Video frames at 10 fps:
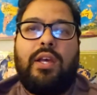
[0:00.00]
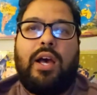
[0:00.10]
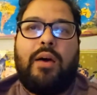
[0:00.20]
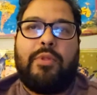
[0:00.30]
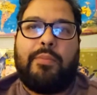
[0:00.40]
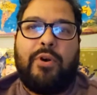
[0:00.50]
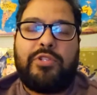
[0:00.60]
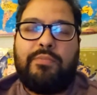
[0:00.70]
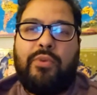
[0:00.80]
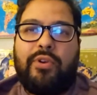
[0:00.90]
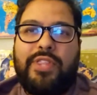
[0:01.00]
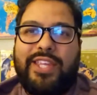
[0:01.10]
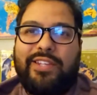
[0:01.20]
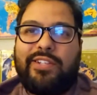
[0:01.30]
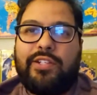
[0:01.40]
The most important
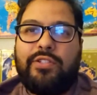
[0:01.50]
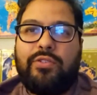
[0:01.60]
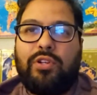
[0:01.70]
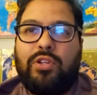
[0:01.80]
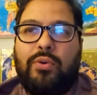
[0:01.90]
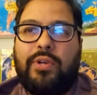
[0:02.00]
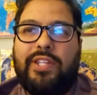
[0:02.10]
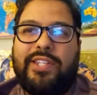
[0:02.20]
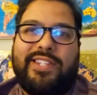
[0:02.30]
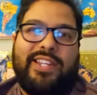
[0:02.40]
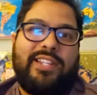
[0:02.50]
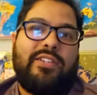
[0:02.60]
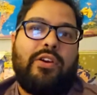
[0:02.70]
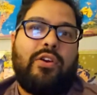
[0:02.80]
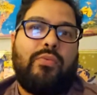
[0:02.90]
thing you can do to lower these
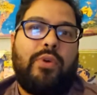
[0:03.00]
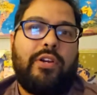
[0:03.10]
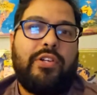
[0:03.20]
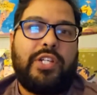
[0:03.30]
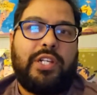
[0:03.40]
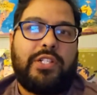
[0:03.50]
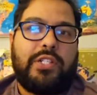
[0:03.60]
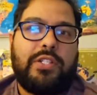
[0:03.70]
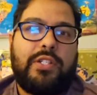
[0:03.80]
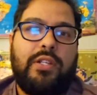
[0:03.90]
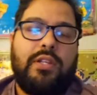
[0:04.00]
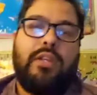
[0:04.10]
things are water changes